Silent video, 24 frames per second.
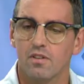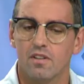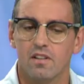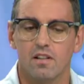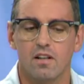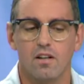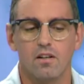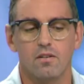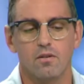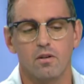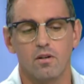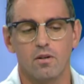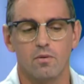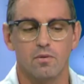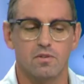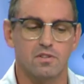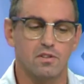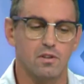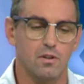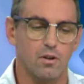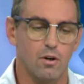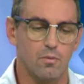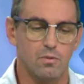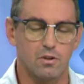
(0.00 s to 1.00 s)
than going, oh, we've
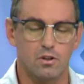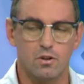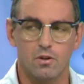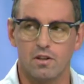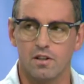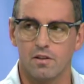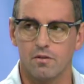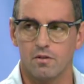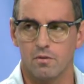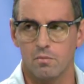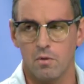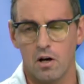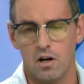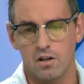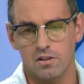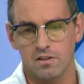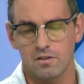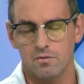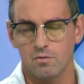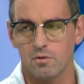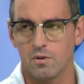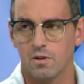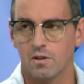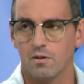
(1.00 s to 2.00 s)
seen an opportunity with the
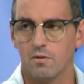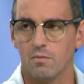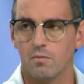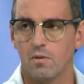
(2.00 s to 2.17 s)
market when we could